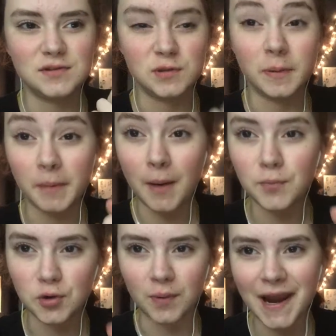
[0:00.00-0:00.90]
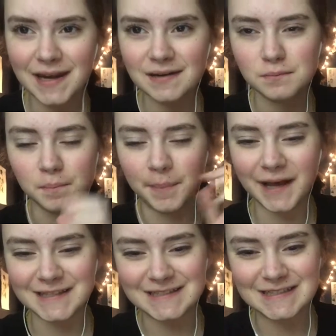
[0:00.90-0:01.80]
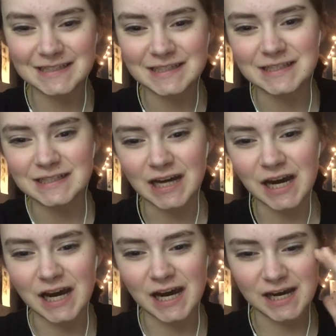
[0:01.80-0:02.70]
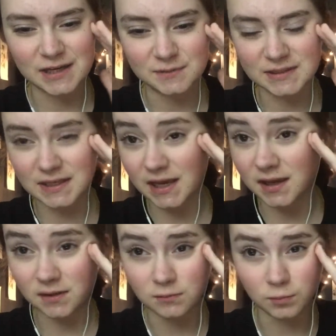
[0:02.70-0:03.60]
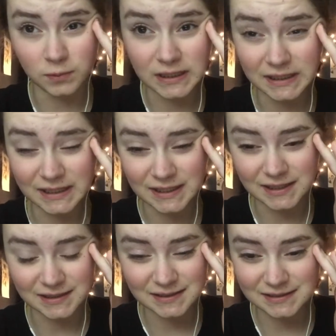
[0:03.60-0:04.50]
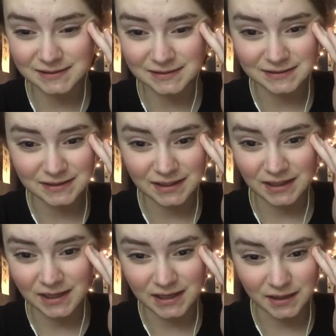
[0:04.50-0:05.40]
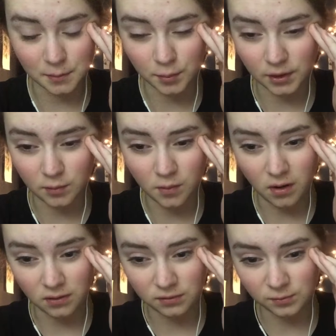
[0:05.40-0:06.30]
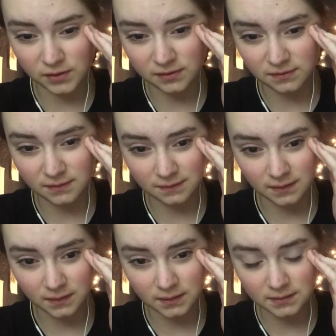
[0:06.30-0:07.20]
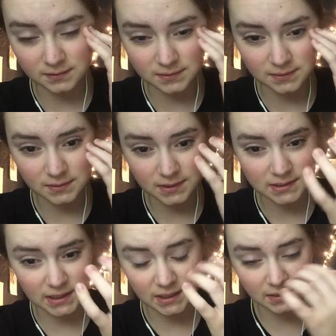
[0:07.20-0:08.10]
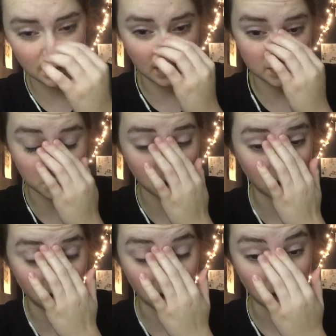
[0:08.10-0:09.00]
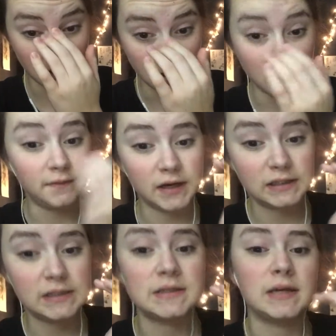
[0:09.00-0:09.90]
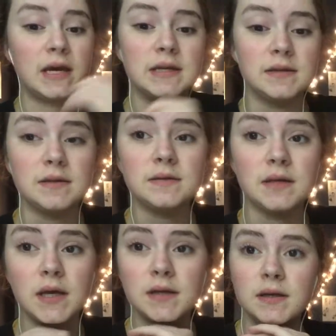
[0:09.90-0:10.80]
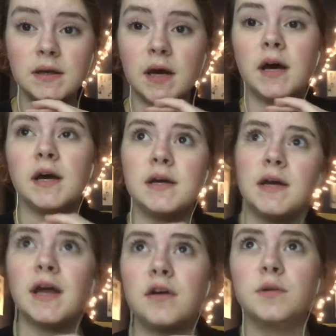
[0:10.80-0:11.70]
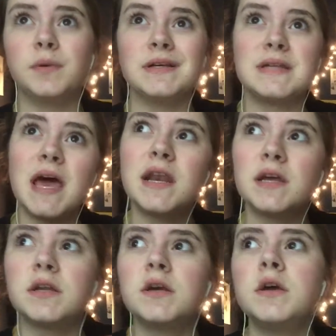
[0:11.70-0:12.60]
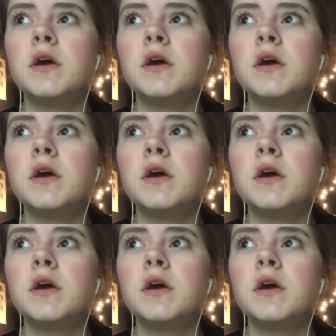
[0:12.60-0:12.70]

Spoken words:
super pumped to write, but I was like really hitting a brick wall with the scene that I was working on. Finally decided that I had a good place to end it,